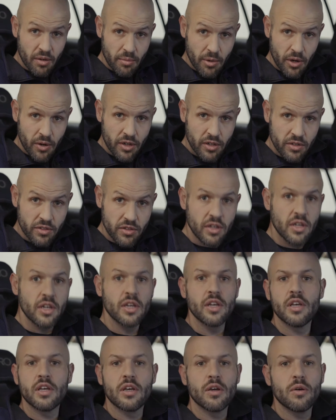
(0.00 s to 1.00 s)
Motors.
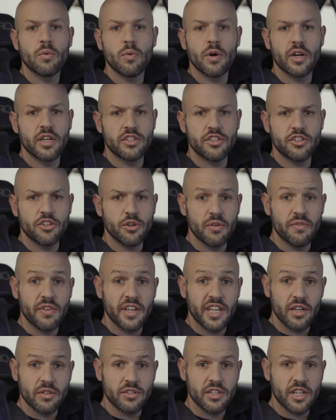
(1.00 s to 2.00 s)
Wanted to do a
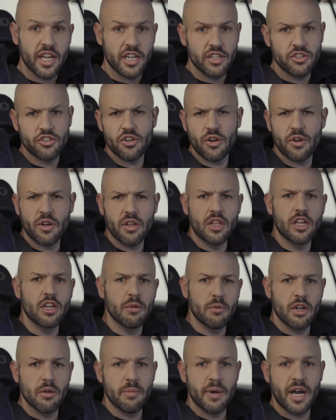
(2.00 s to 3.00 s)
video today to show you a little
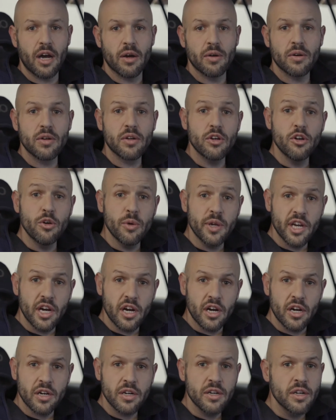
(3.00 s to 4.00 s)
bit about who we
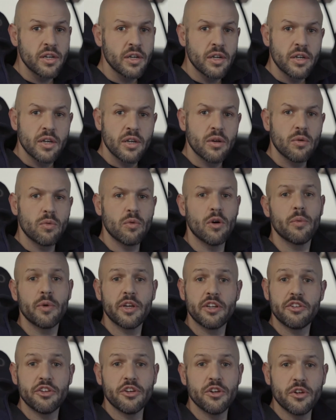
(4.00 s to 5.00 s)
are, what we
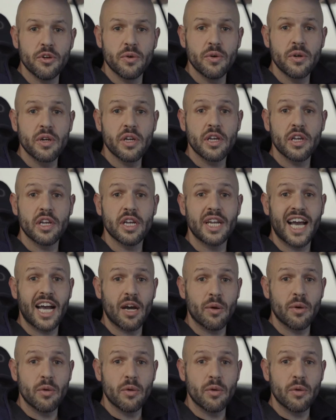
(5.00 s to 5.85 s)
do, and how we